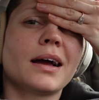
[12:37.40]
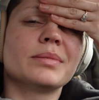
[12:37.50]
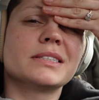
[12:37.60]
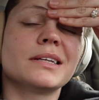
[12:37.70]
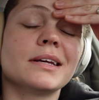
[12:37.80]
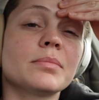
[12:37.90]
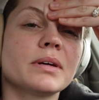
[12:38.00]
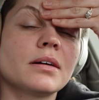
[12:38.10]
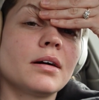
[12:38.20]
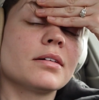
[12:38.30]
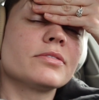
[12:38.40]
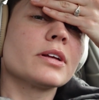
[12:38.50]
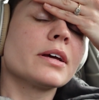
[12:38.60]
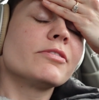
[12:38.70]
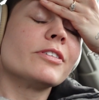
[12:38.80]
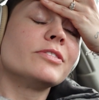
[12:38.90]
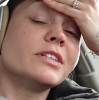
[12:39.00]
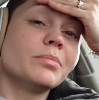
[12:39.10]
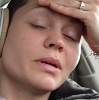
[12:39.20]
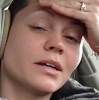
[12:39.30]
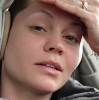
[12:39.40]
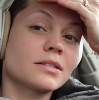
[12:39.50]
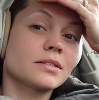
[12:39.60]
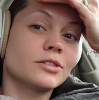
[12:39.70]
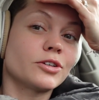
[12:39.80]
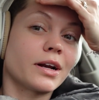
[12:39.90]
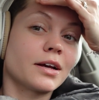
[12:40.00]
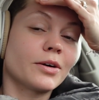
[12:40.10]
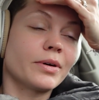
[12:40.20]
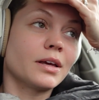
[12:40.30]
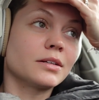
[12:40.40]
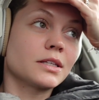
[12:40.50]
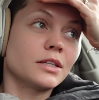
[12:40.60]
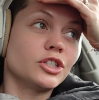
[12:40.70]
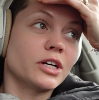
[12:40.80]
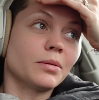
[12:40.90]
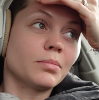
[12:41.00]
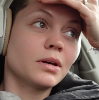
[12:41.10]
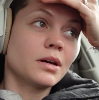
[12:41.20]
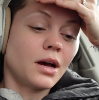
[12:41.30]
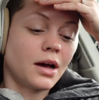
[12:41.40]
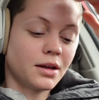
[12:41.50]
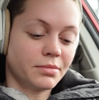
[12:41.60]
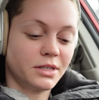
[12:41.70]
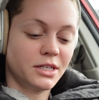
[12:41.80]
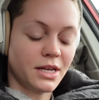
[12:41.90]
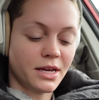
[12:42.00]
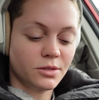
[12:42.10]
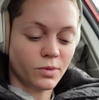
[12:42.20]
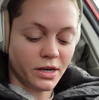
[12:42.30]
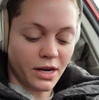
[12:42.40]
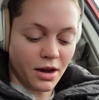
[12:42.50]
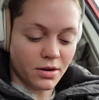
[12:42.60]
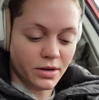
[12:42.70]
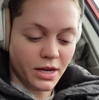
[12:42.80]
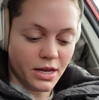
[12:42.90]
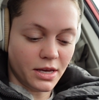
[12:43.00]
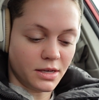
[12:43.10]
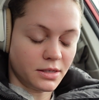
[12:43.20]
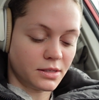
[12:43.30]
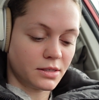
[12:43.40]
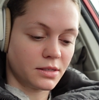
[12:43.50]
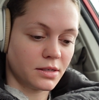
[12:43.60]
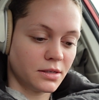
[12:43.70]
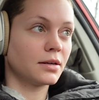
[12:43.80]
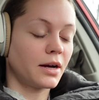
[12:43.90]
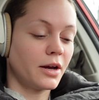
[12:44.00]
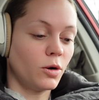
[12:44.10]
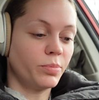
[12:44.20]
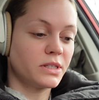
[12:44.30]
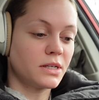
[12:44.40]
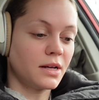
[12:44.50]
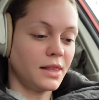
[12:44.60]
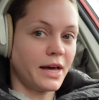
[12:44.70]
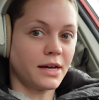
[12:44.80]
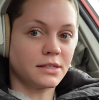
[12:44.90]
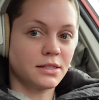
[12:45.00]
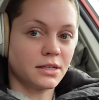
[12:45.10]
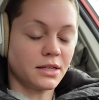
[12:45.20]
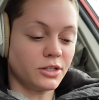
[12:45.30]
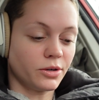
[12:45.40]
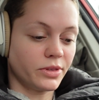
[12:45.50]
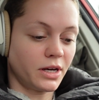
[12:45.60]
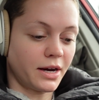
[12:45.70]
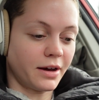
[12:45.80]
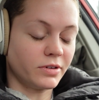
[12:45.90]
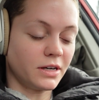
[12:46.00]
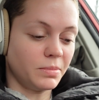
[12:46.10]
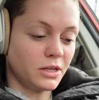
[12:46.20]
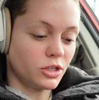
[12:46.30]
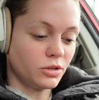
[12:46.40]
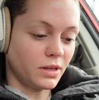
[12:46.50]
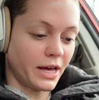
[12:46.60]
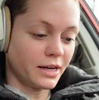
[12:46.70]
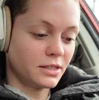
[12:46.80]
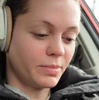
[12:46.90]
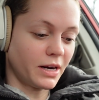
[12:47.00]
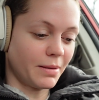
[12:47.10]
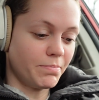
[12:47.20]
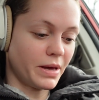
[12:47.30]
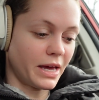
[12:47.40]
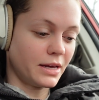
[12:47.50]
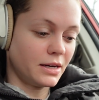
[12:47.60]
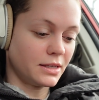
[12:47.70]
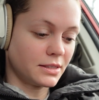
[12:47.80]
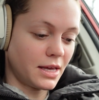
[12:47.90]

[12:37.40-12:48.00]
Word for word: I've been sitting in my car for like 15 minutes, dreading going into the gym. Um, today's workout is, I hope it's not legs because I don't think I have it in me to do legs, but I bet it's